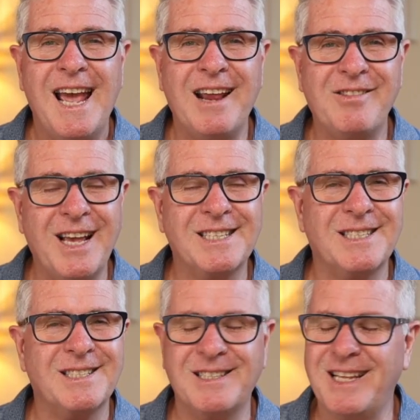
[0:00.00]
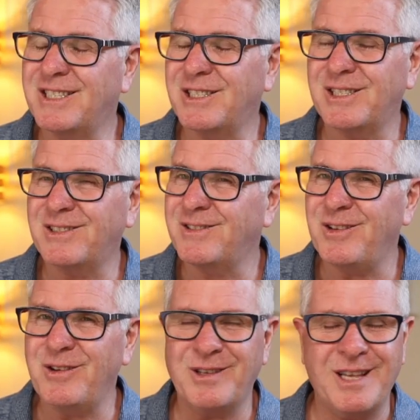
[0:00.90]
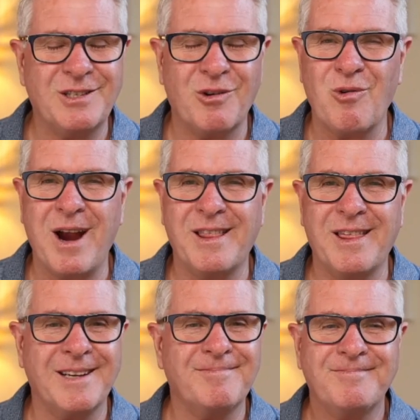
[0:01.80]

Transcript: And that's a great thing.